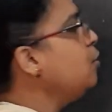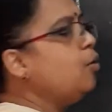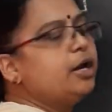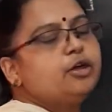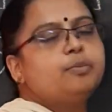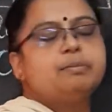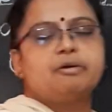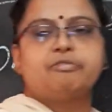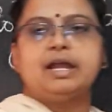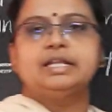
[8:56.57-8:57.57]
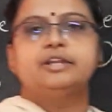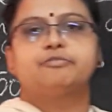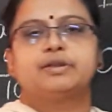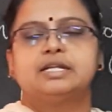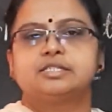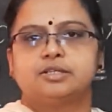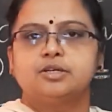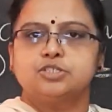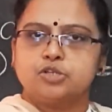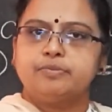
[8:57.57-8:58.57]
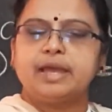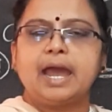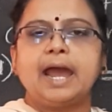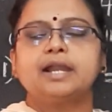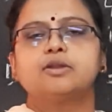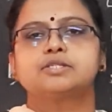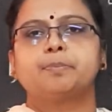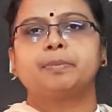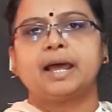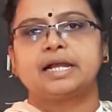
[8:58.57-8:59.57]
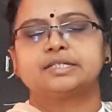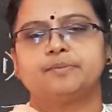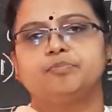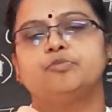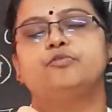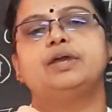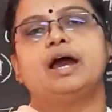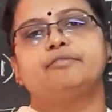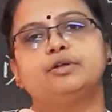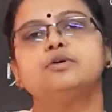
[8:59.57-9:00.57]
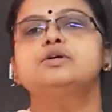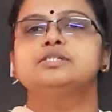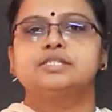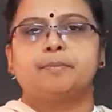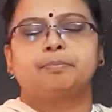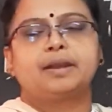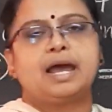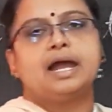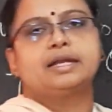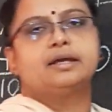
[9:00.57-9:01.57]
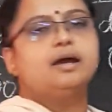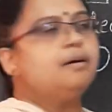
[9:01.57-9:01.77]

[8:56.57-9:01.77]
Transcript: What do you mean by find the difference? Should we add or subtract? We have to subtract.